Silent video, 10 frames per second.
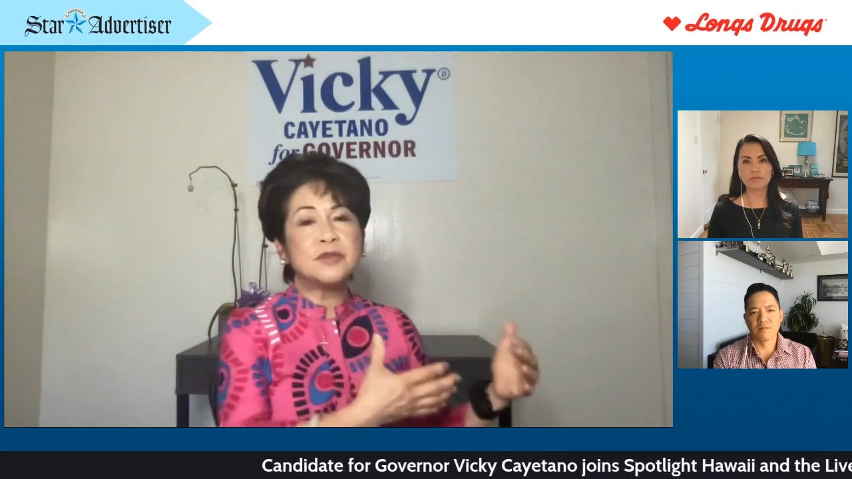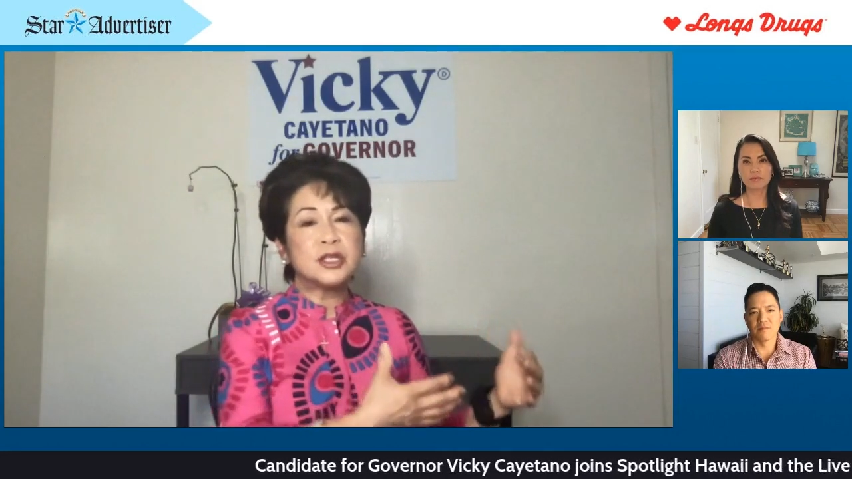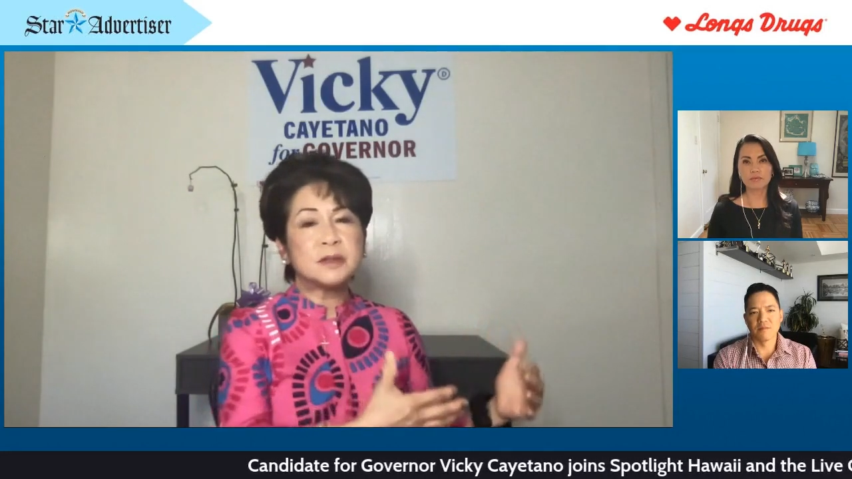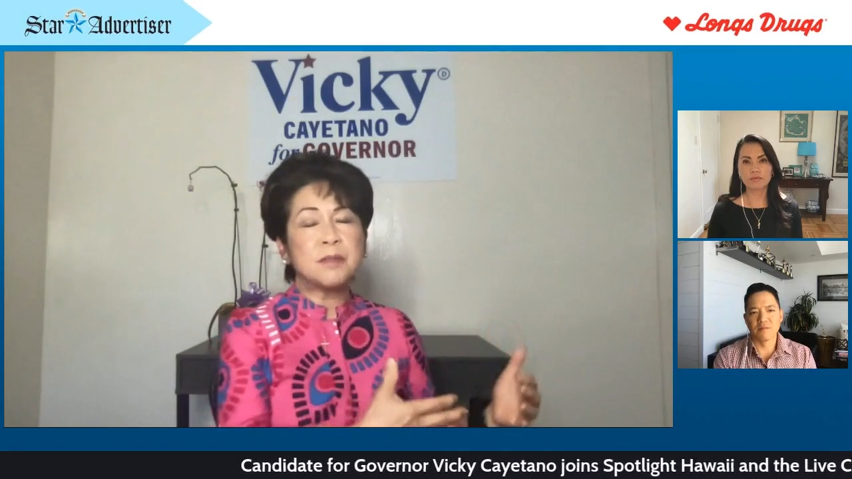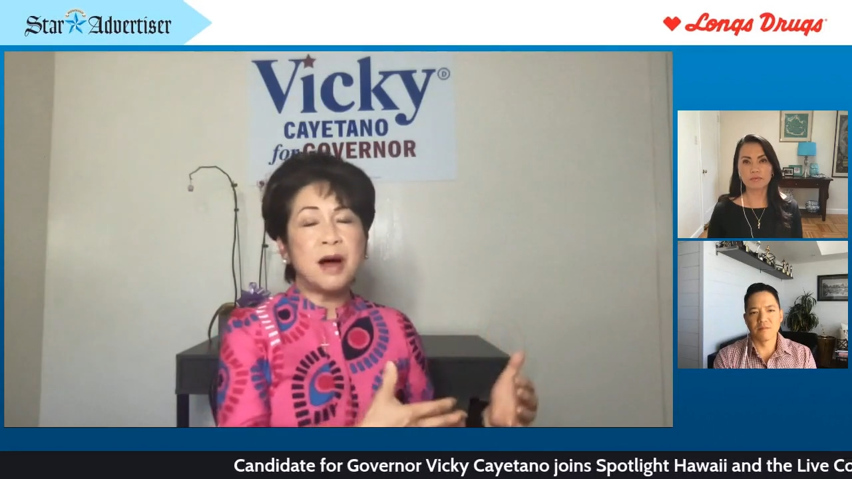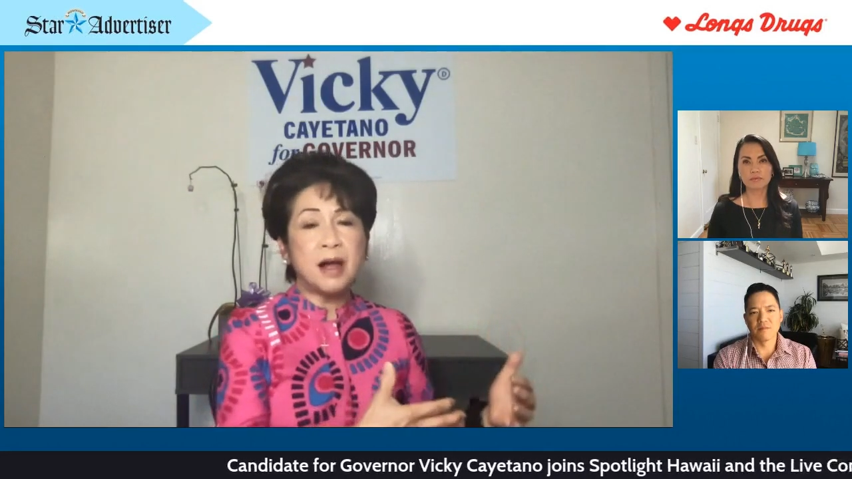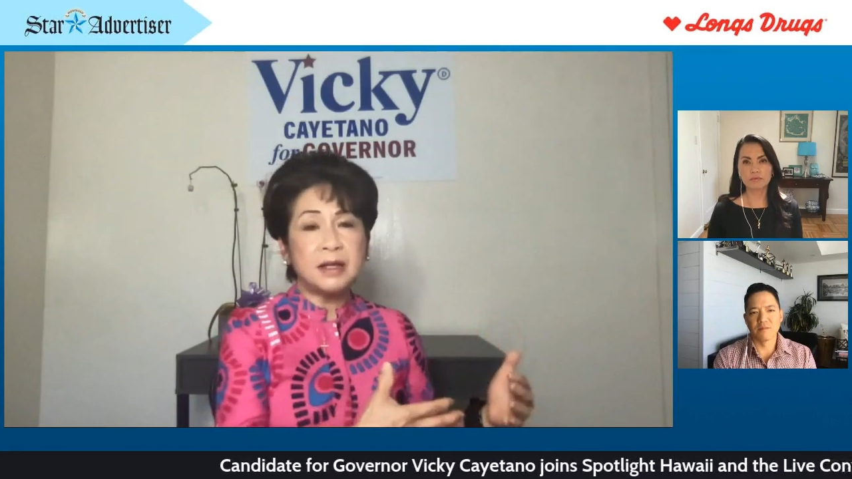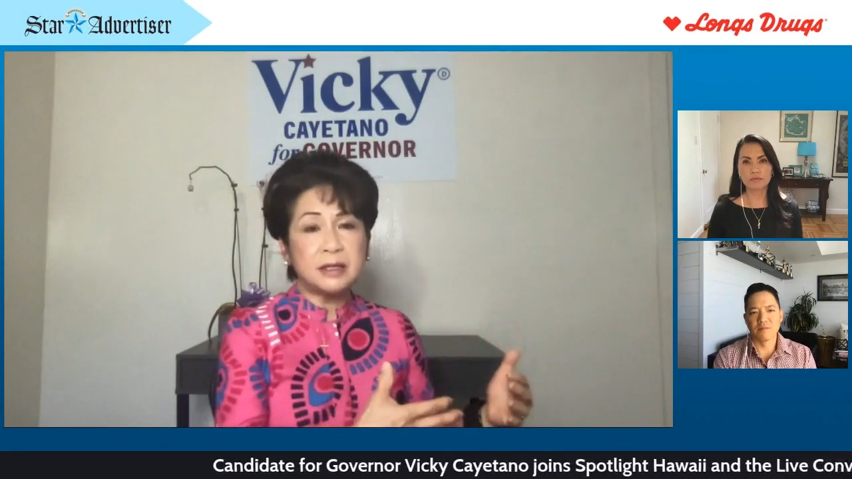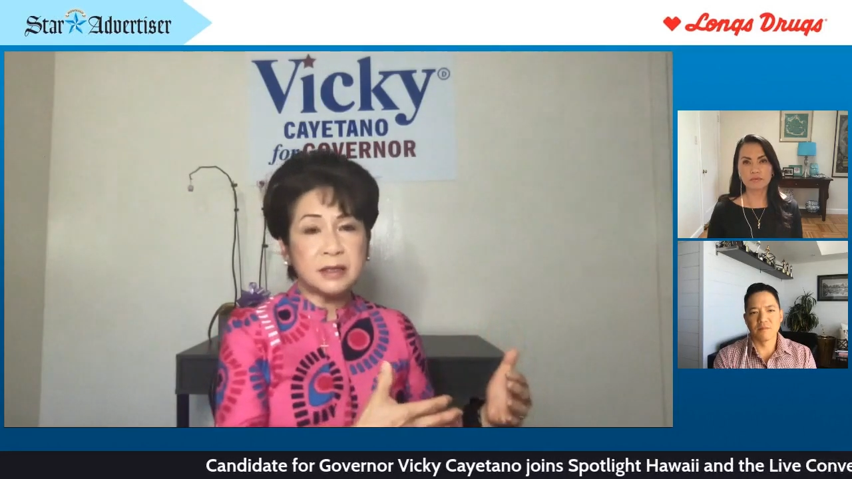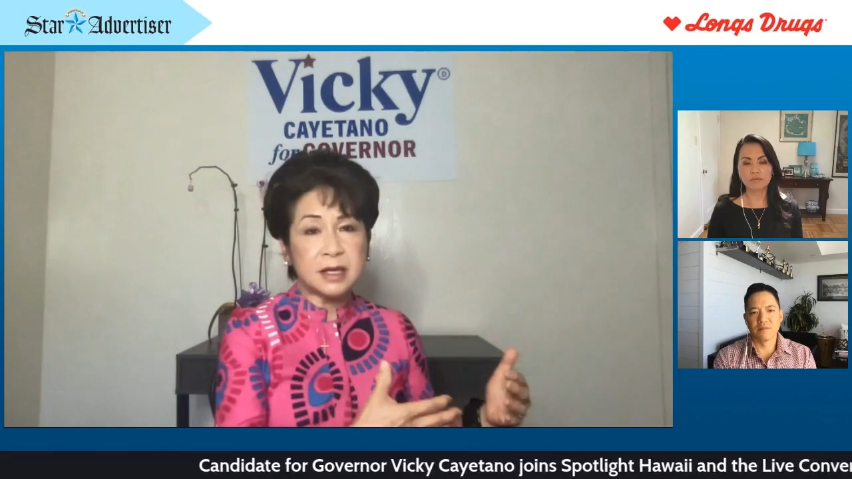just
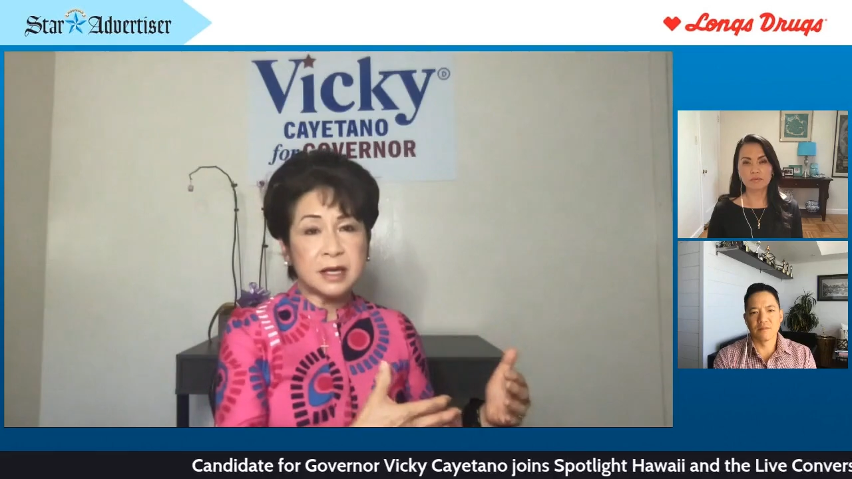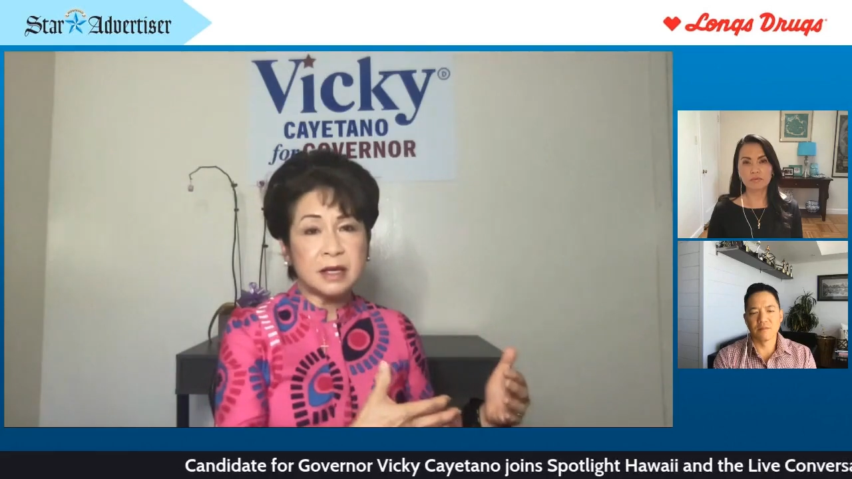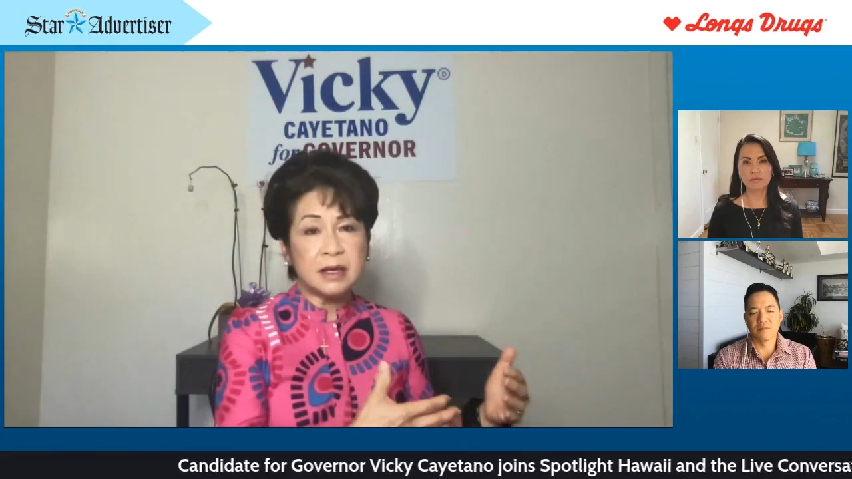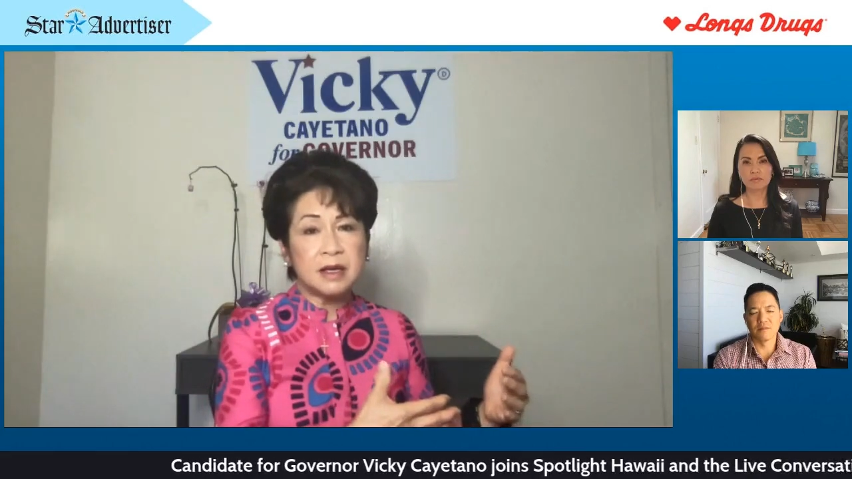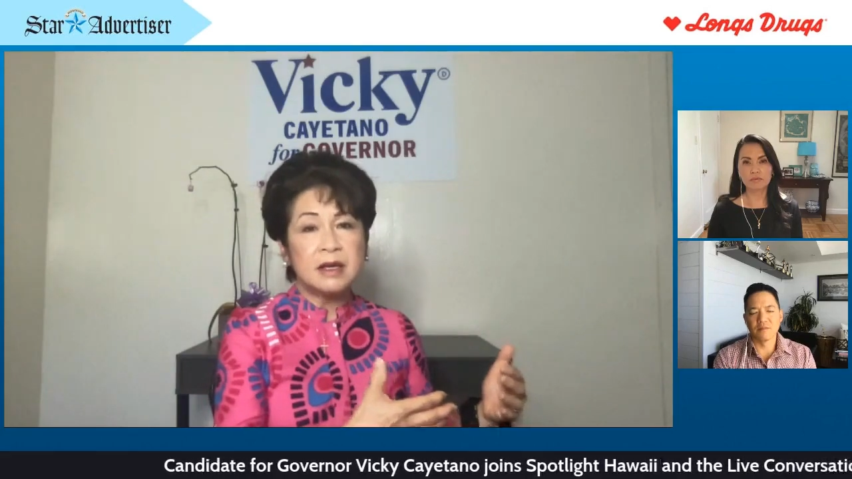policy